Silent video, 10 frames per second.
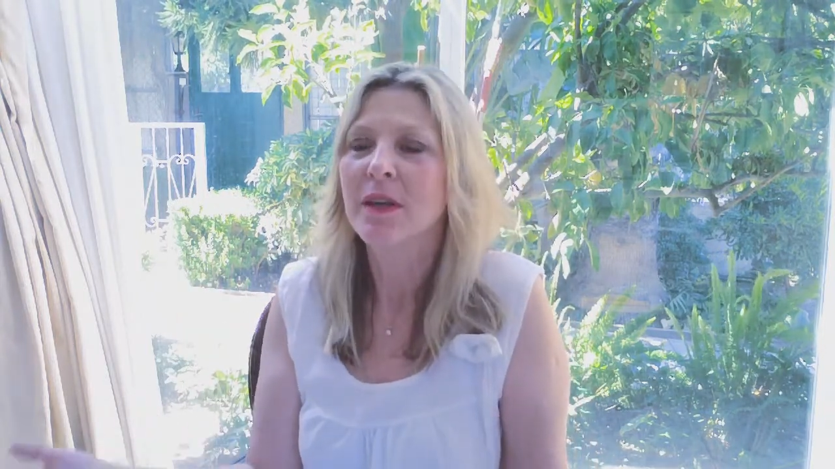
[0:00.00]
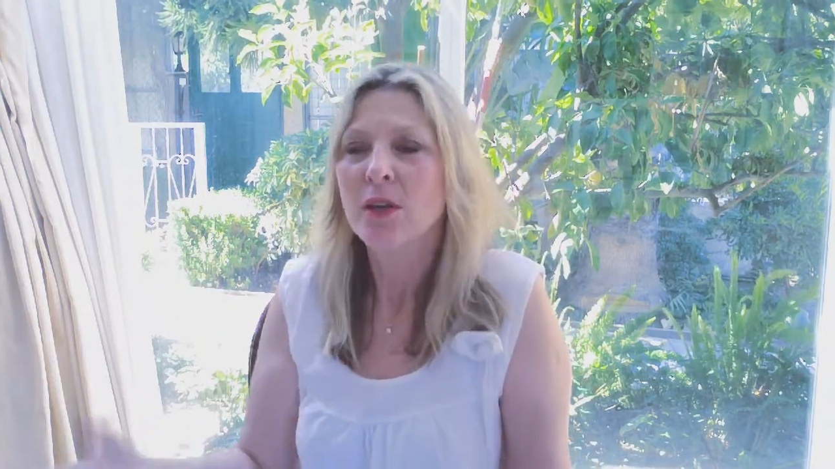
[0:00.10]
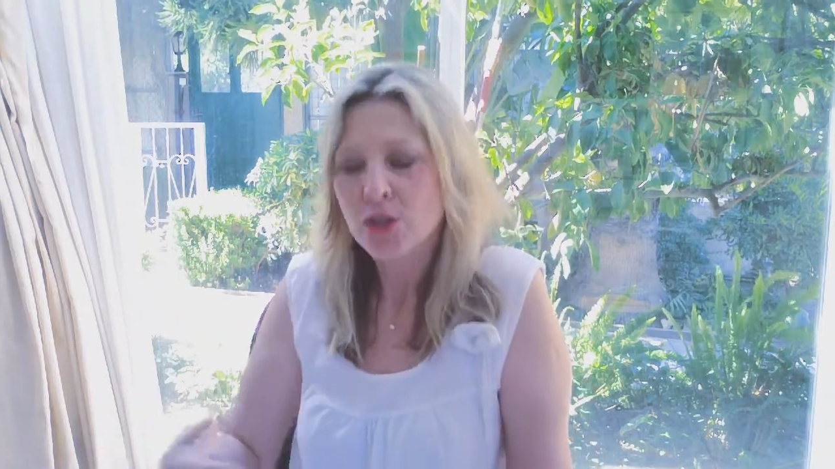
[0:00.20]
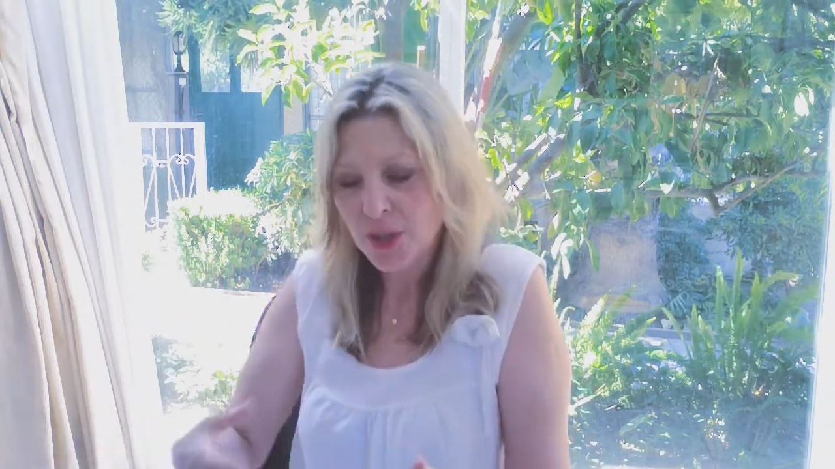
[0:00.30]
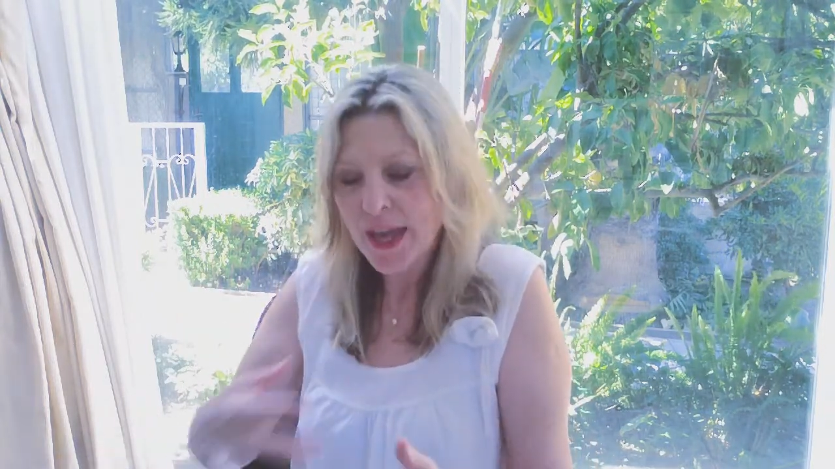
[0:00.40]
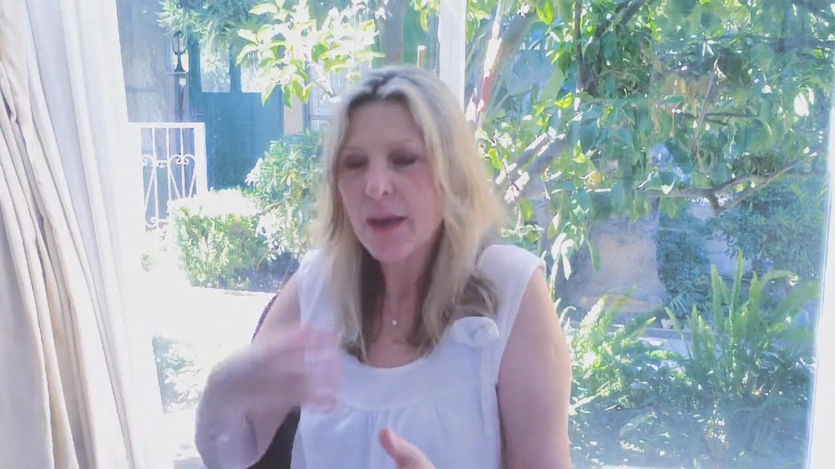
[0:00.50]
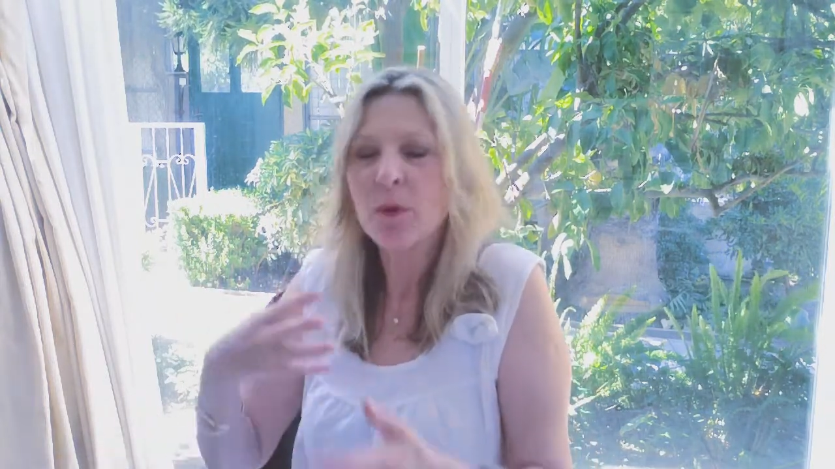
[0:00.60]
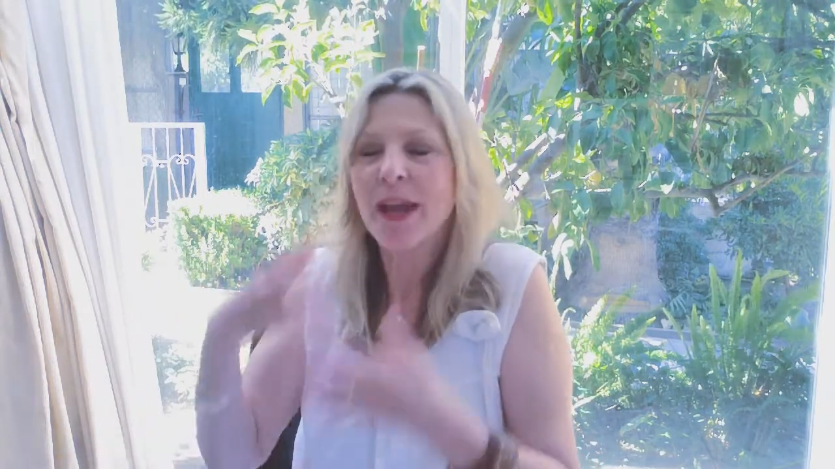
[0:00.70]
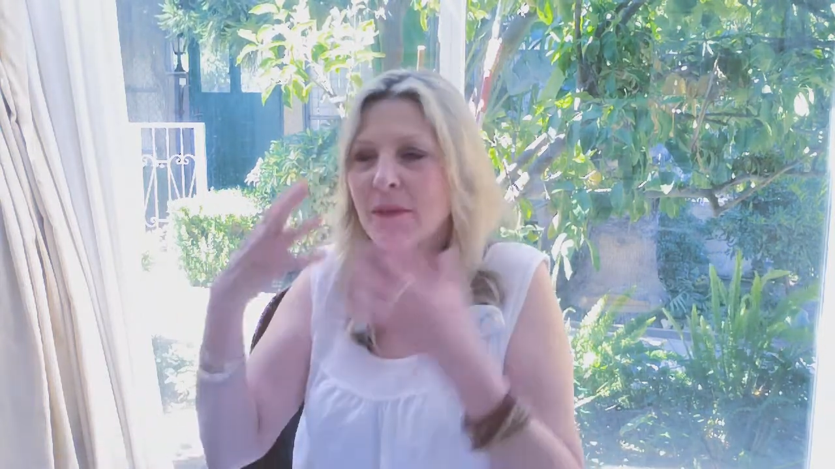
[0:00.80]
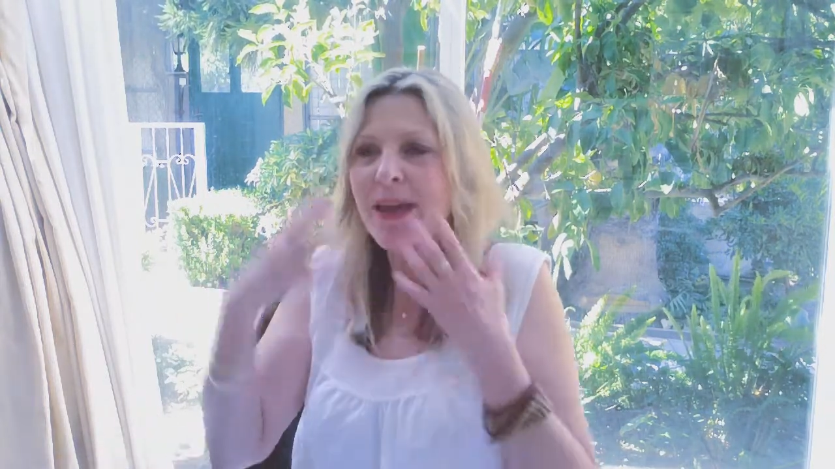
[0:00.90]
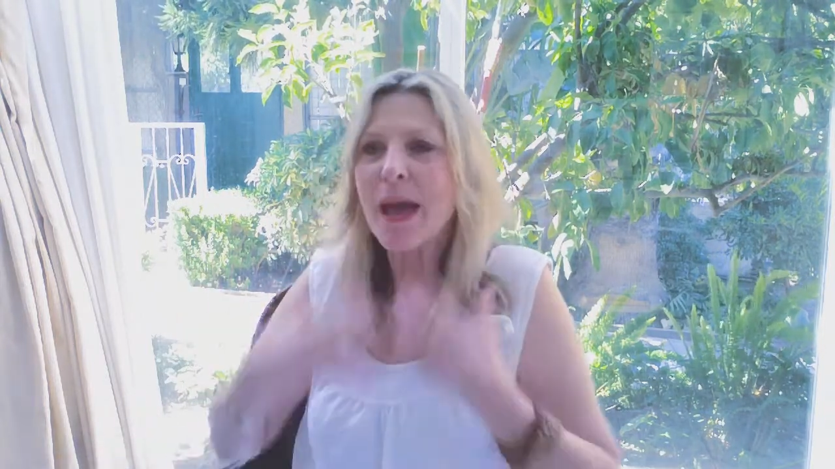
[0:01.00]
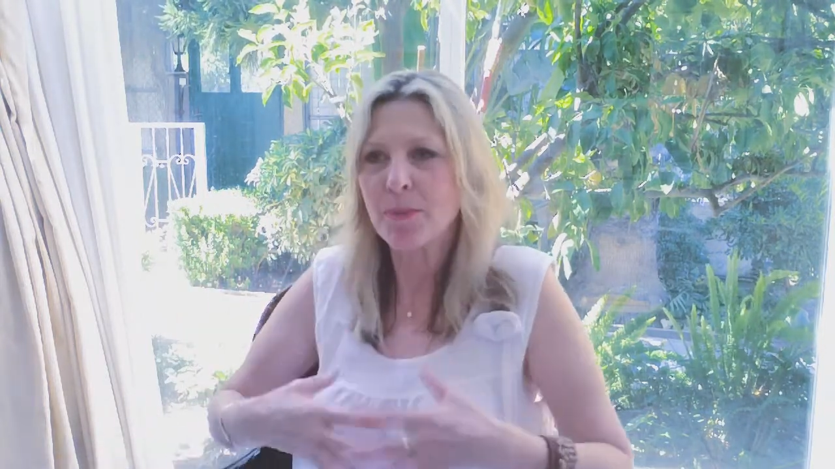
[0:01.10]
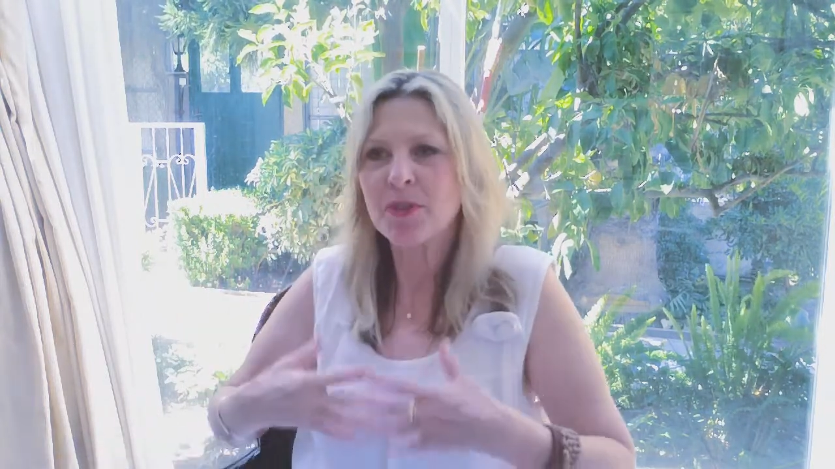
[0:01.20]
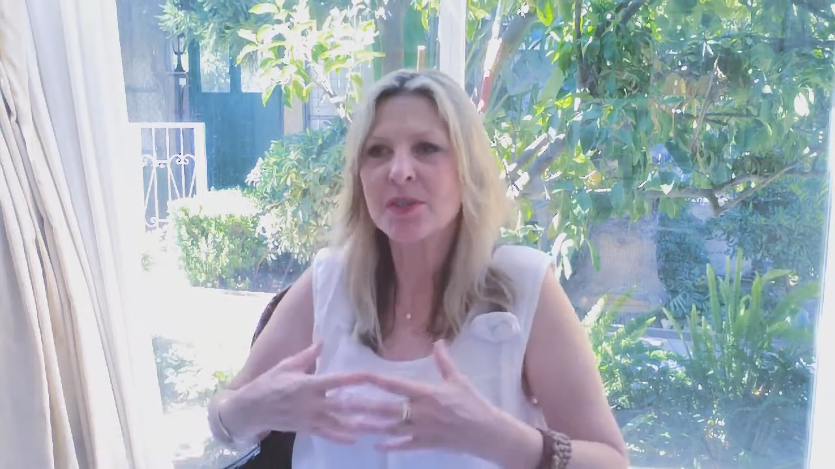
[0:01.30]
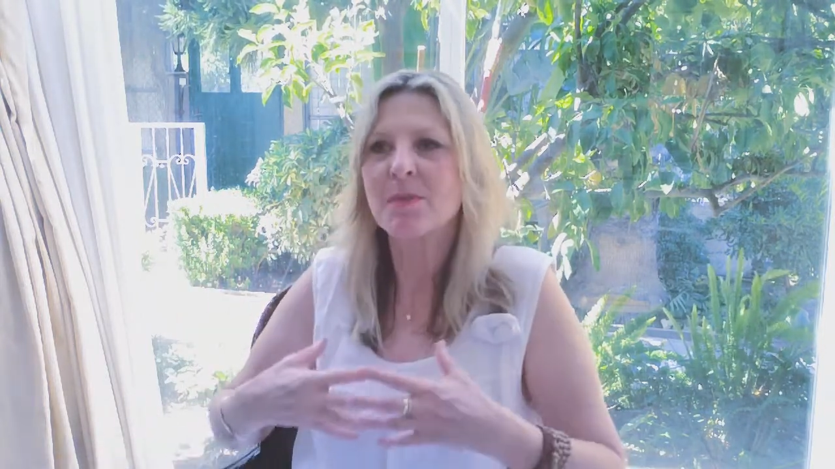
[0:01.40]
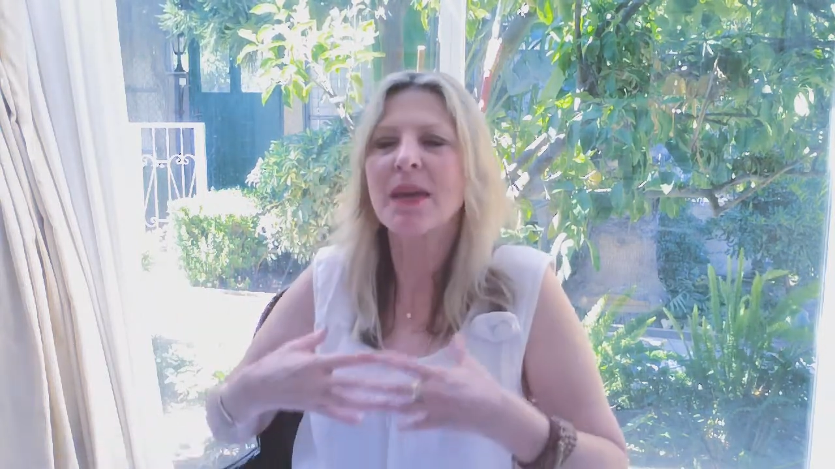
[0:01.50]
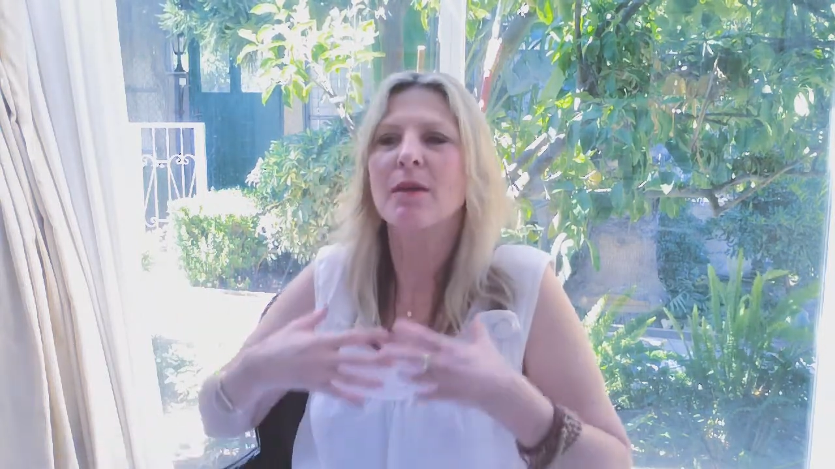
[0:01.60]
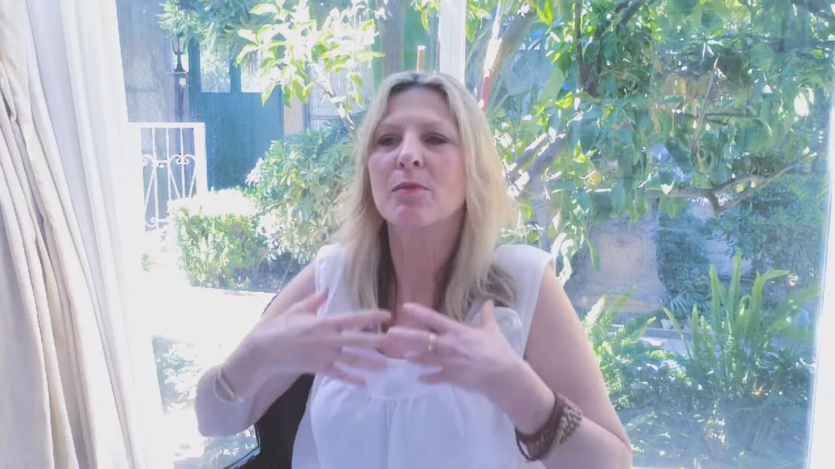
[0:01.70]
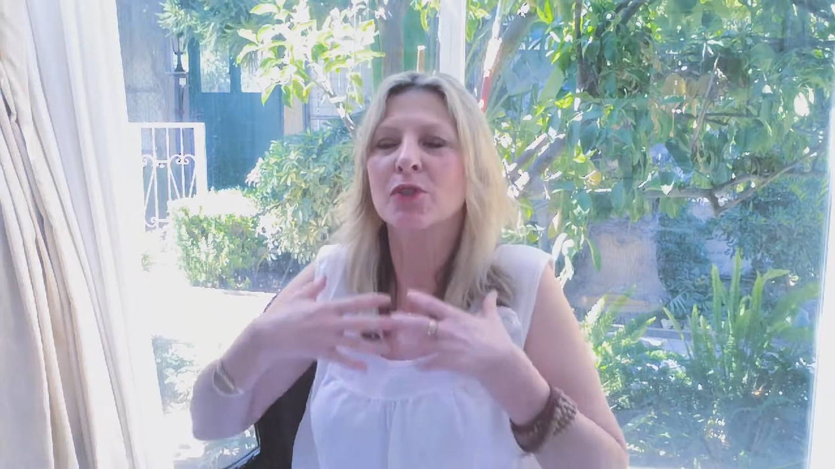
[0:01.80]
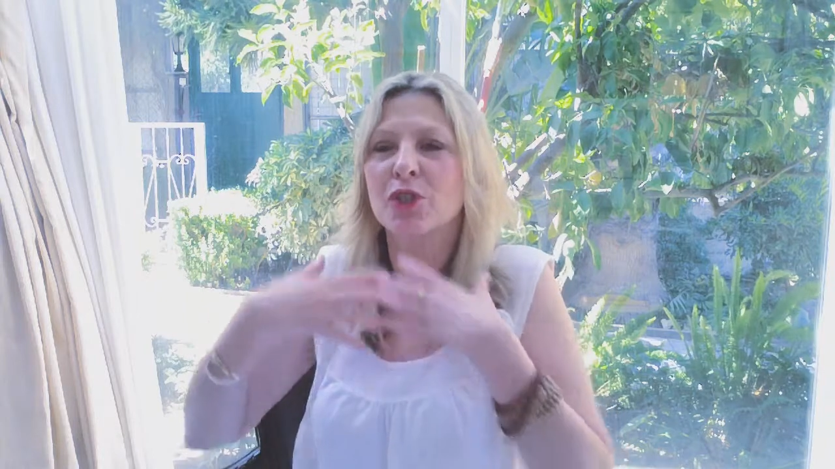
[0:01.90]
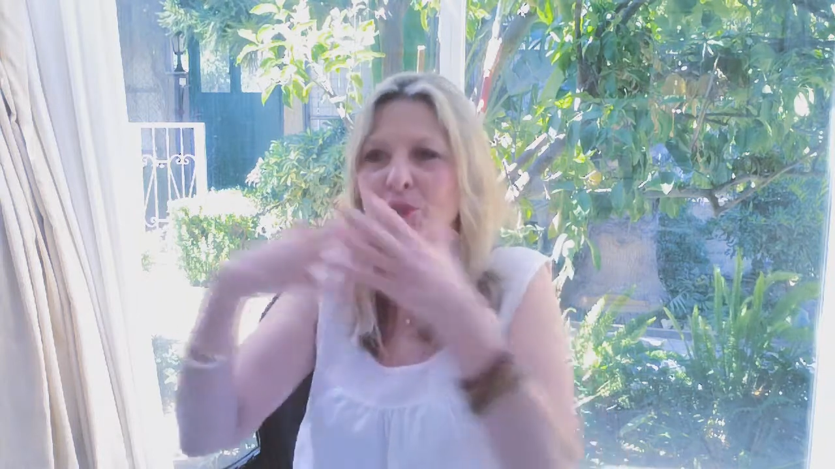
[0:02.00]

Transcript: So that whatever happened to me was